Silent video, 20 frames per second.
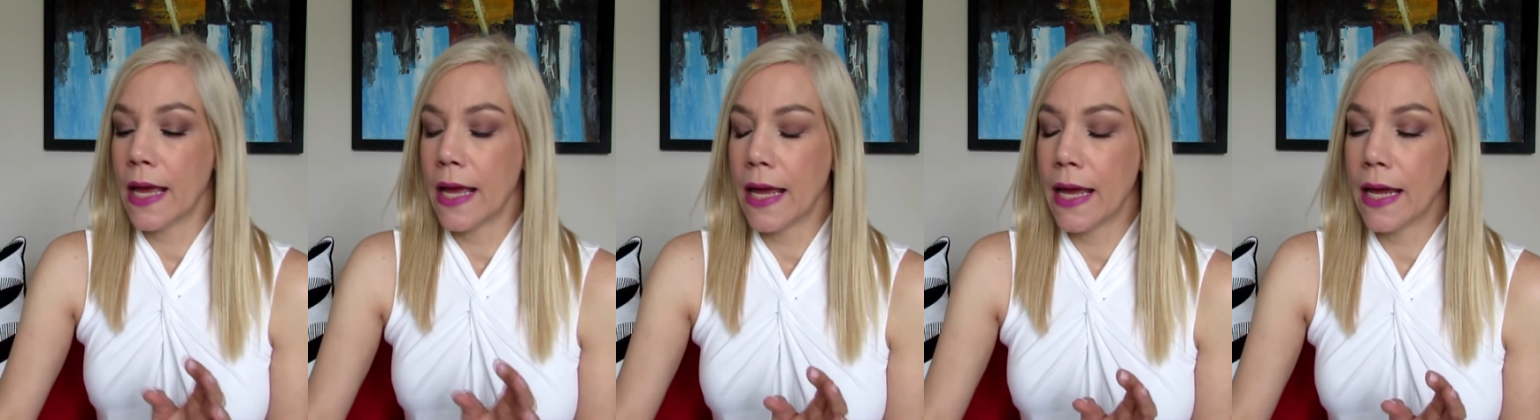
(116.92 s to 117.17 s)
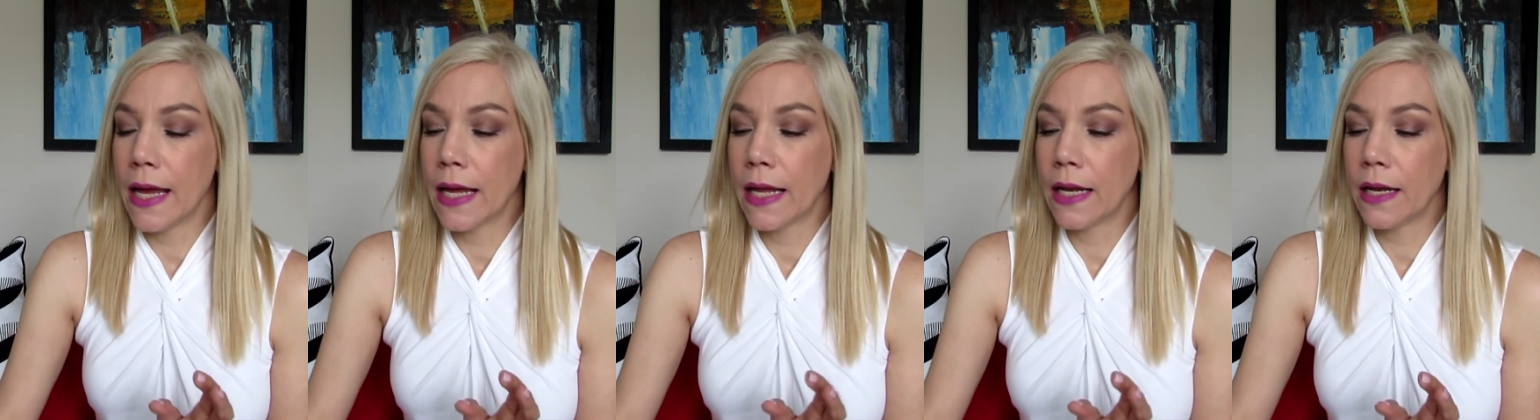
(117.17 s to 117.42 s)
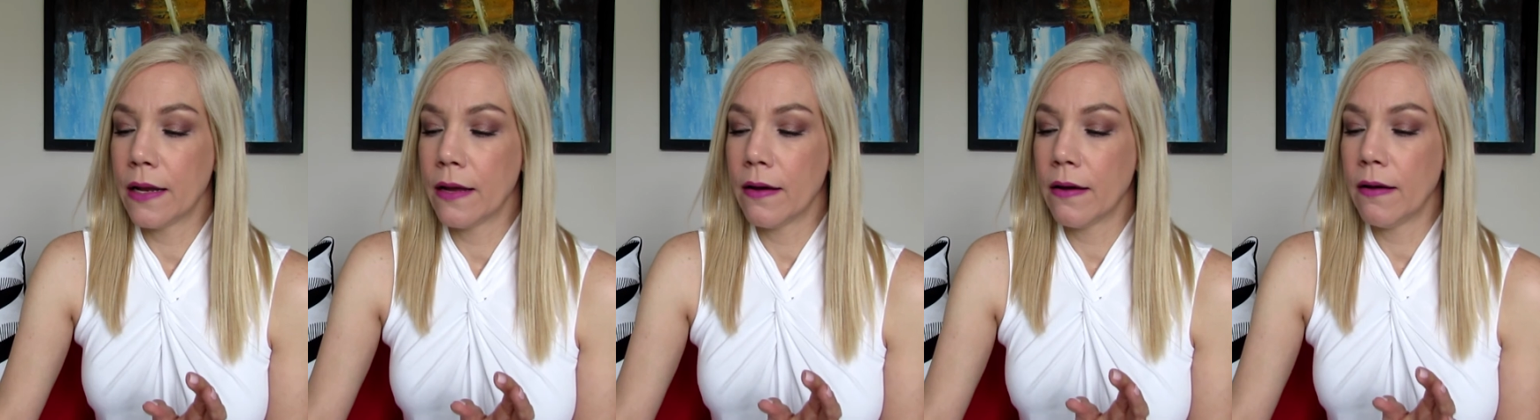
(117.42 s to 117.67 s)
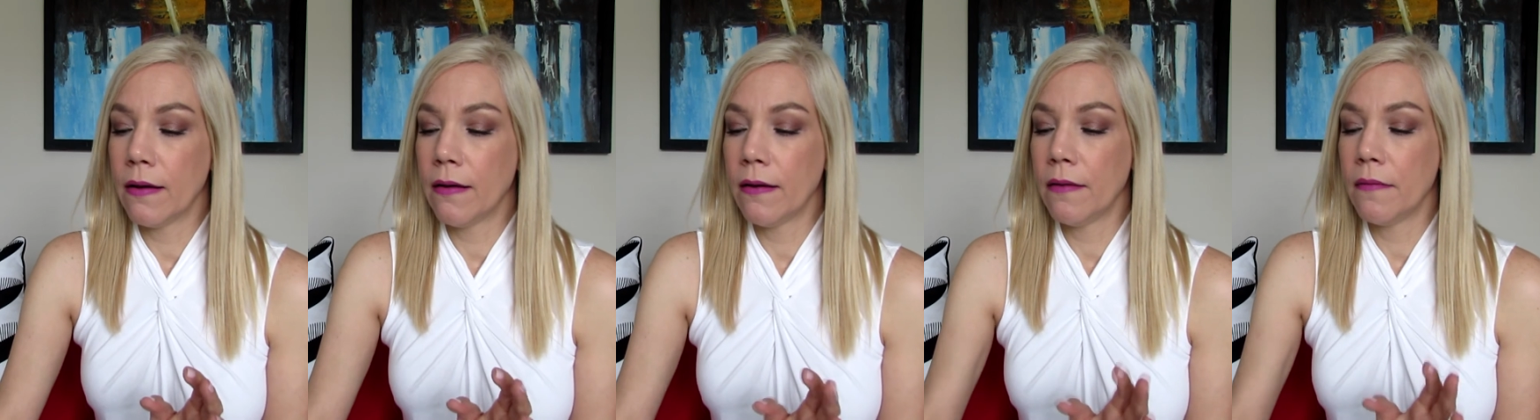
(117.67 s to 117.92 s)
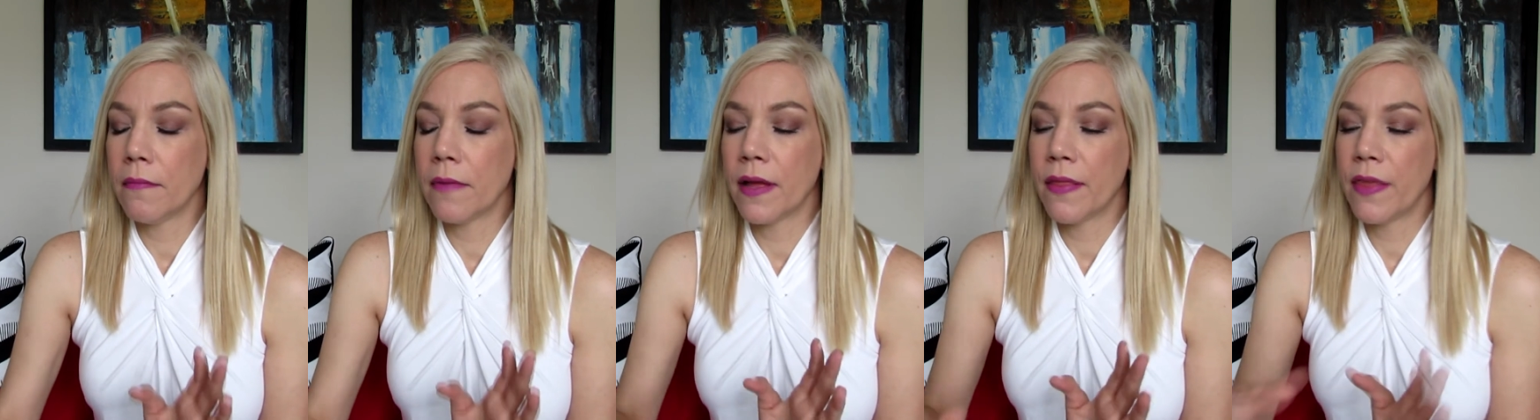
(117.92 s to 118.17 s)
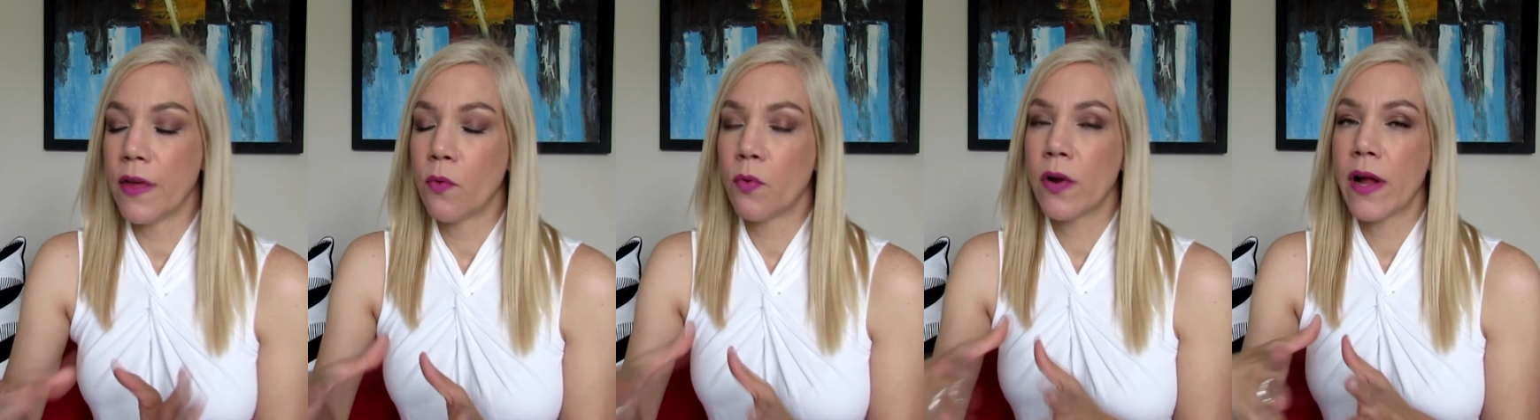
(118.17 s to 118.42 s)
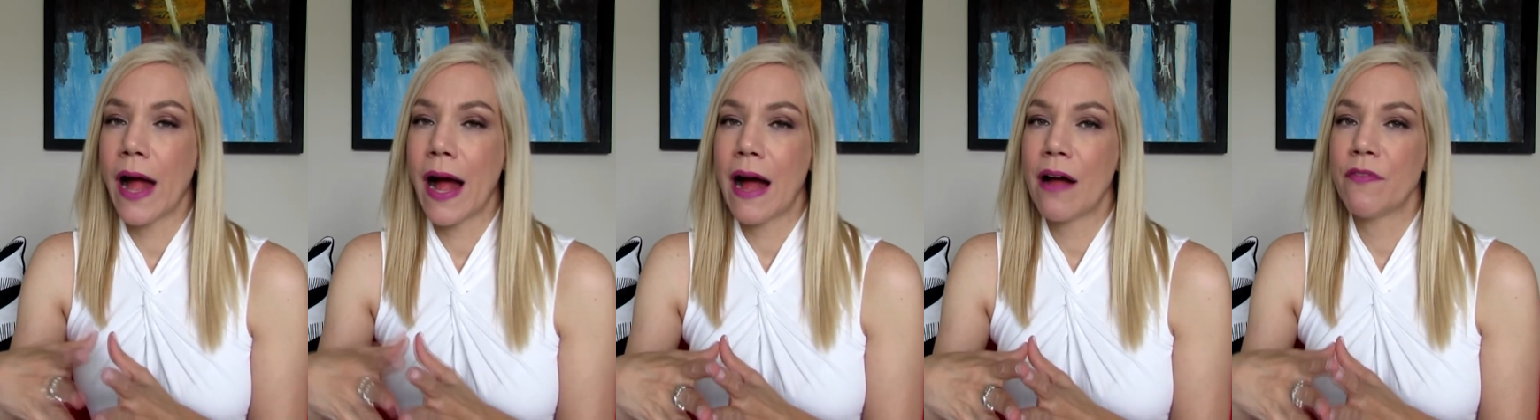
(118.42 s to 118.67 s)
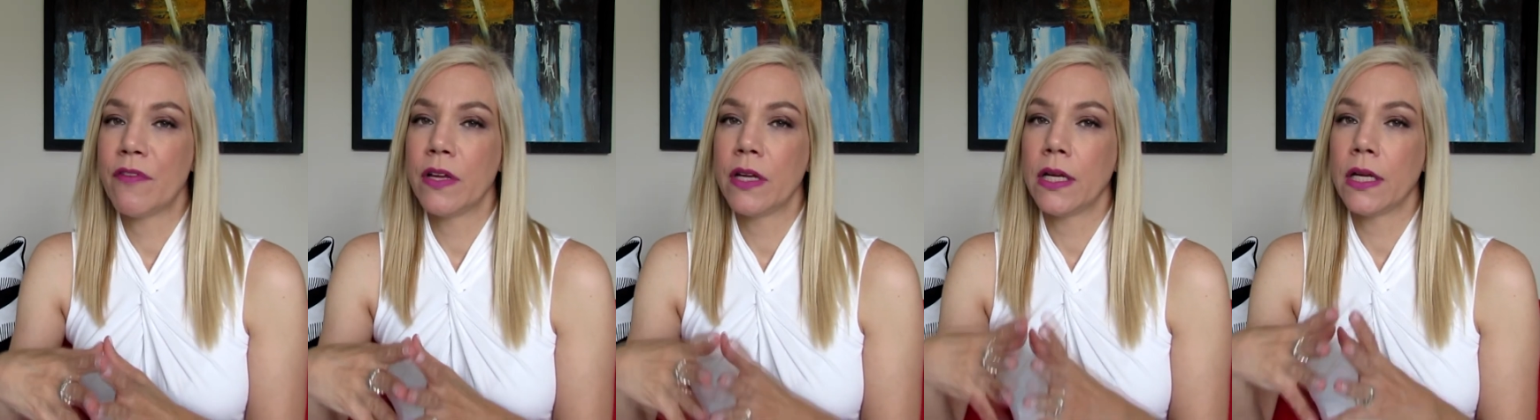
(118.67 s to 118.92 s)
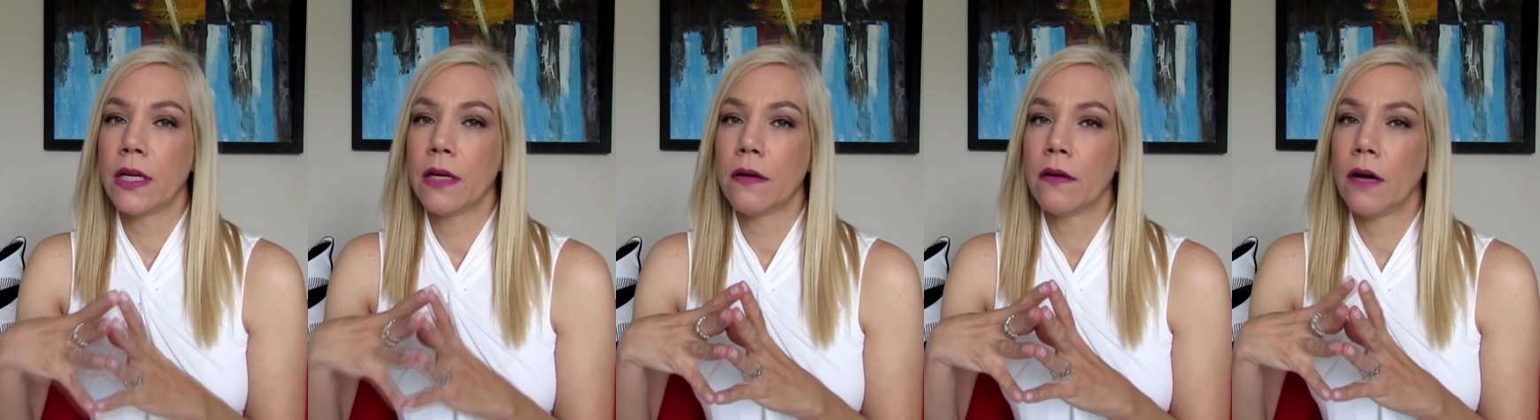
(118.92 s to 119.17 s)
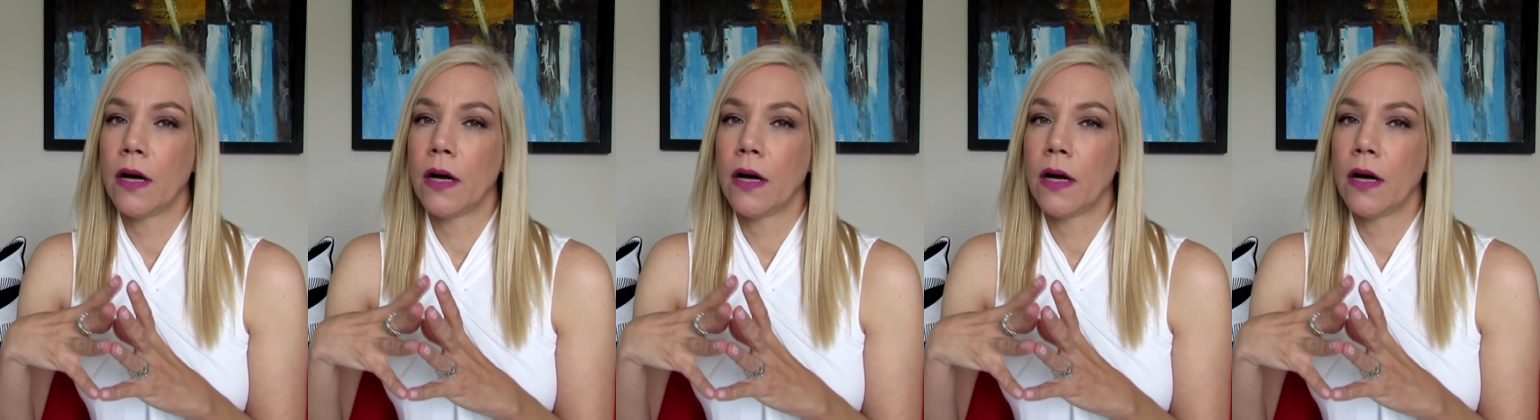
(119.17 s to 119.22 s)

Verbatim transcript: and uh, they were having,